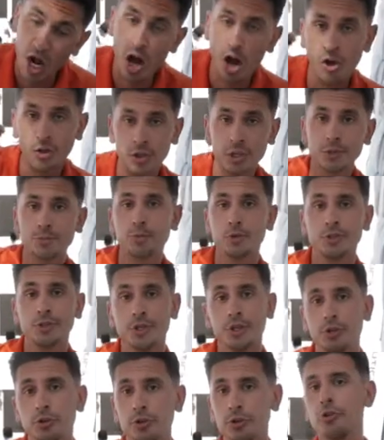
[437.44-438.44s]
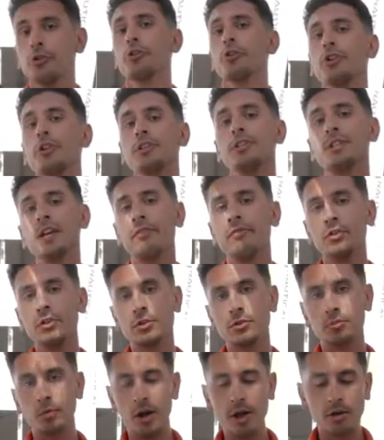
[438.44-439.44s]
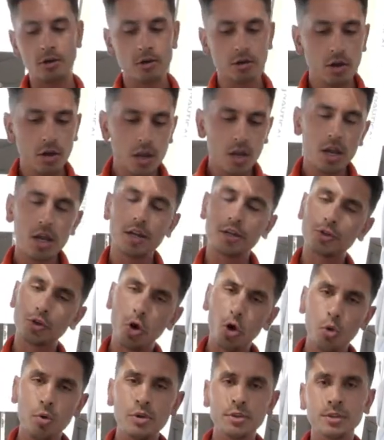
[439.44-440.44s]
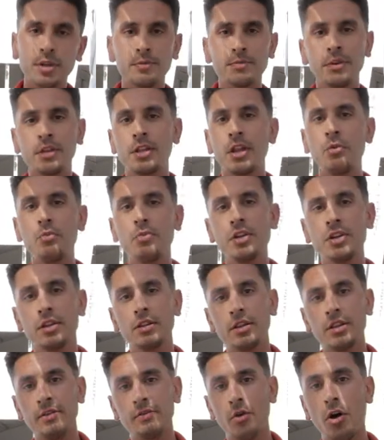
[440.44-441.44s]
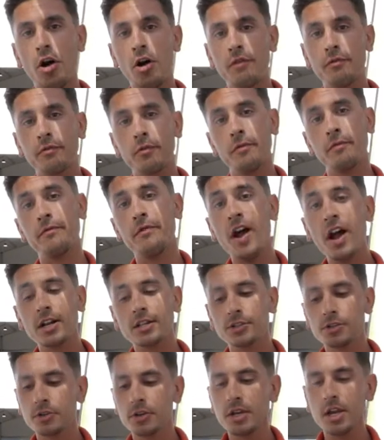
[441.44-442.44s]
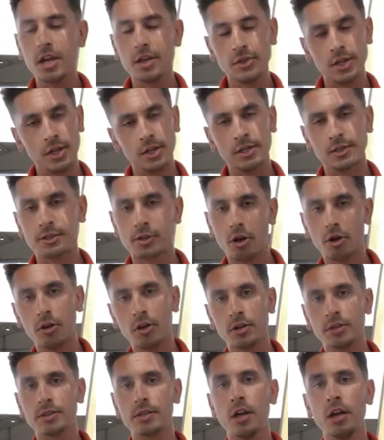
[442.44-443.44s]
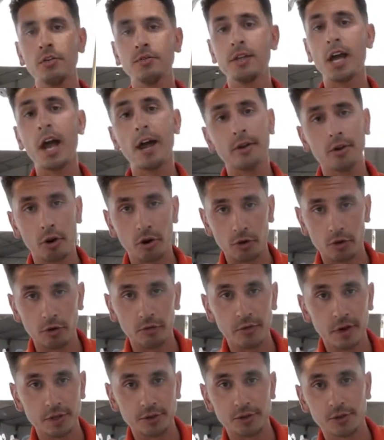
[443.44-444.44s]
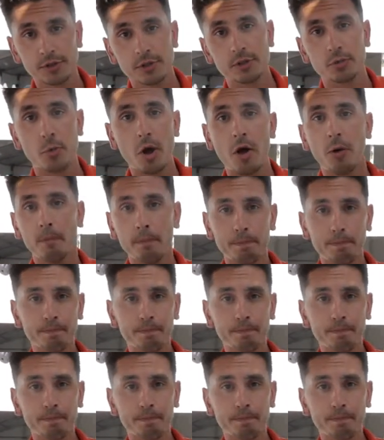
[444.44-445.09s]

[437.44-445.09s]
on this particular 37 as well. It's always something that we can leave off from factory and then install ourselves at Nautical Ventures as well.